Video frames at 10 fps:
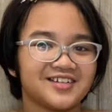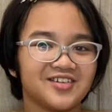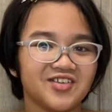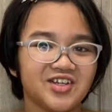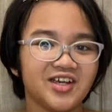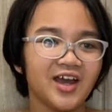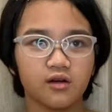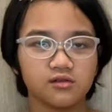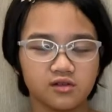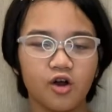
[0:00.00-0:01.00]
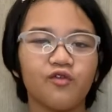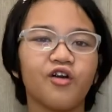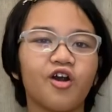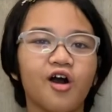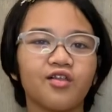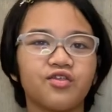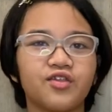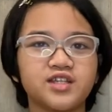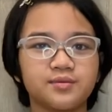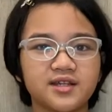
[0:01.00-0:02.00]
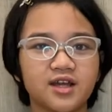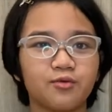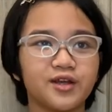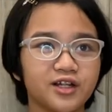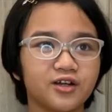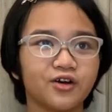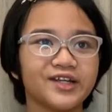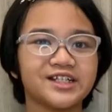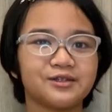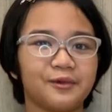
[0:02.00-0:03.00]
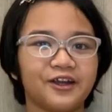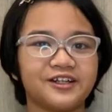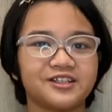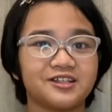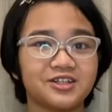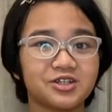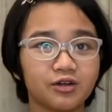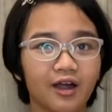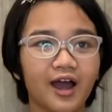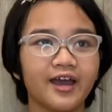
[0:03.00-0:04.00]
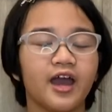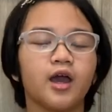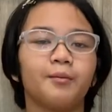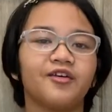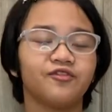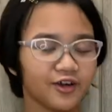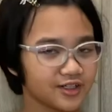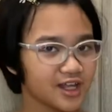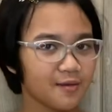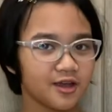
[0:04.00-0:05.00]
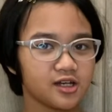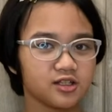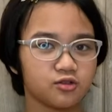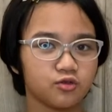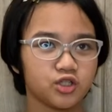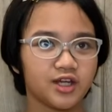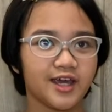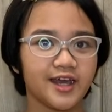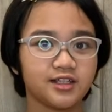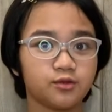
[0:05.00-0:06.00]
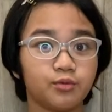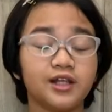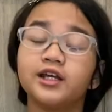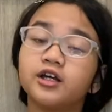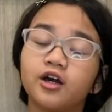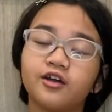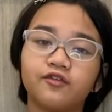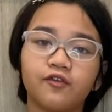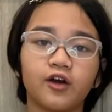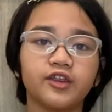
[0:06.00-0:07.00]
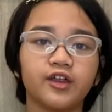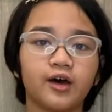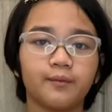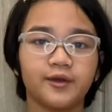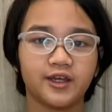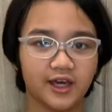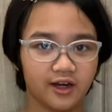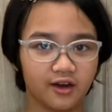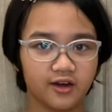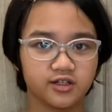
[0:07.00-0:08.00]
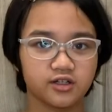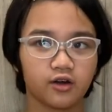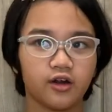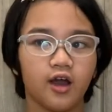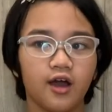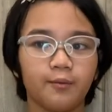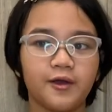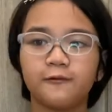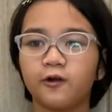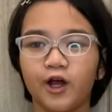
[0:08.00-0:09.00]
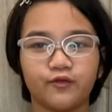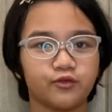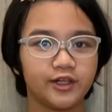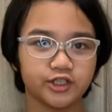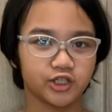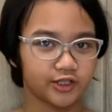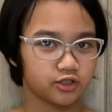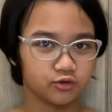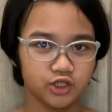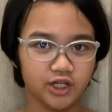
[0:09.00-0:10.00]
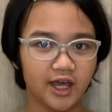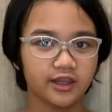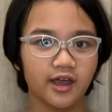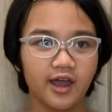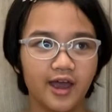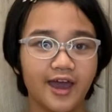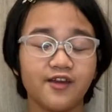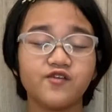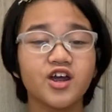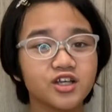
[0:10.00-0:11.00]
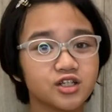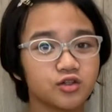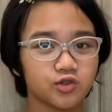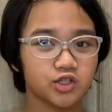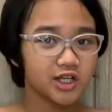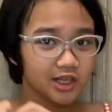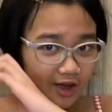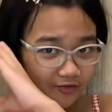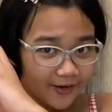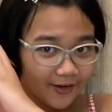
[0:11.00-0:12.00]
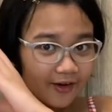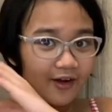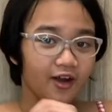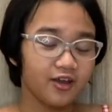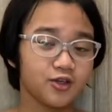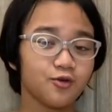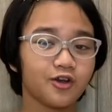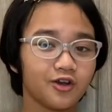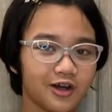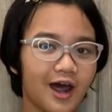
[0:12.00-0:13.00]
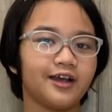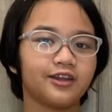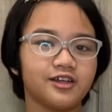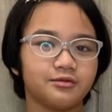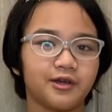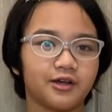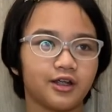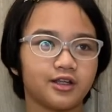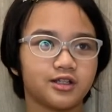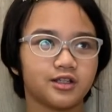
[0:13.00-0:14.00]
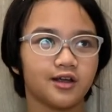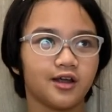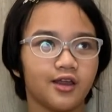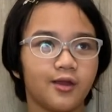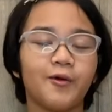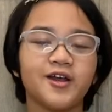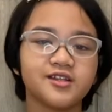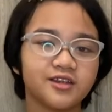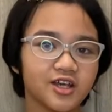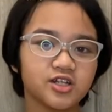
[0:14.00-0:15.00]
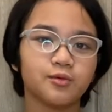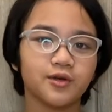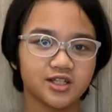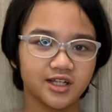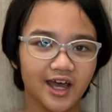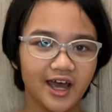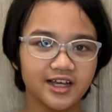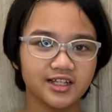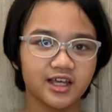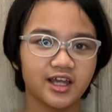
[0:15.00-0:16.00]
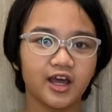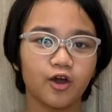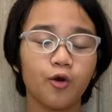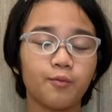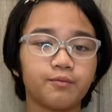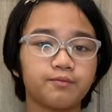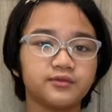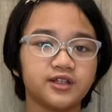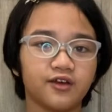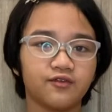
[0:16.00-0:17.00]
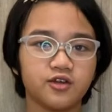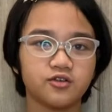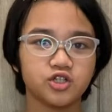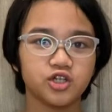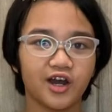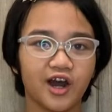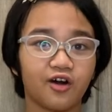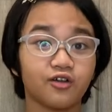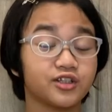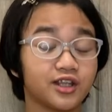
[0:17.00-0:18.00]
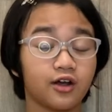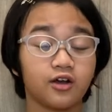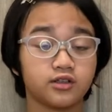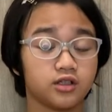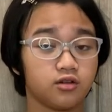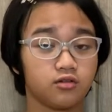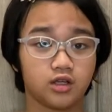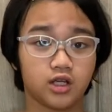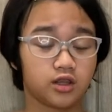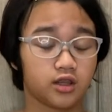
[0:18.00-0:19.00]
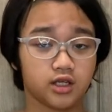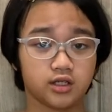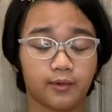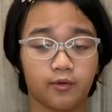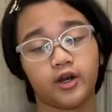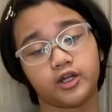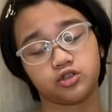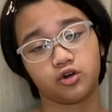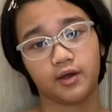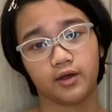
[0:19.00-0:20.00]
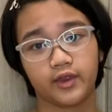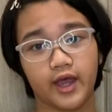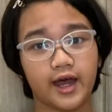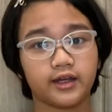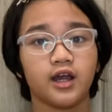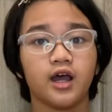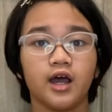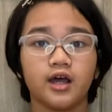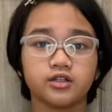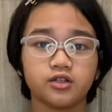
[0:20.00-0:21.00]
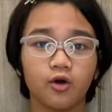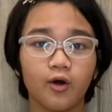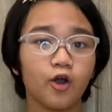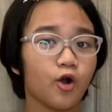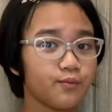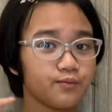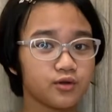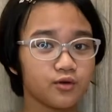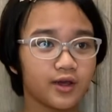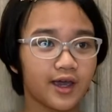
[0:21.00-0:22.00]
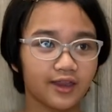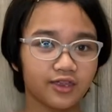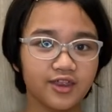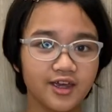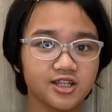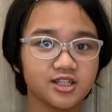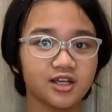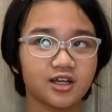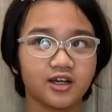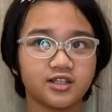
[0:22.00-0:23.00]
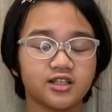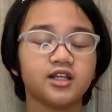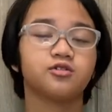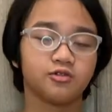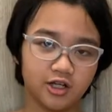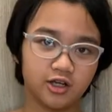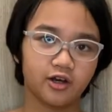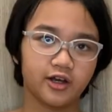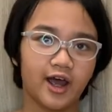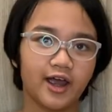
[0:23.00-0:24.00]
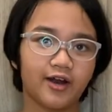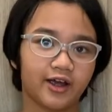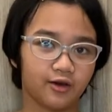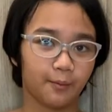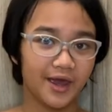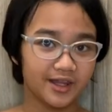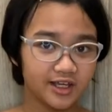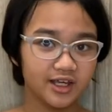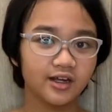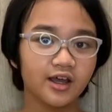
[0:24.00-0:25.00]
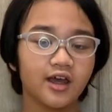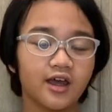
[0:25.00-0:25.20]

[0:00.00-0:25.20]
sushi. Overall, this was a really good experience to try. My first time eating sushi. It's really good for the beginners or people who haven't really tried sushi yet. And if you're a sushi lover, you would like this because the presentation was nice and I hope in the future I'll still continue to eat this but we're not sure about that. So I hope you get this because it's really good. I recommend it.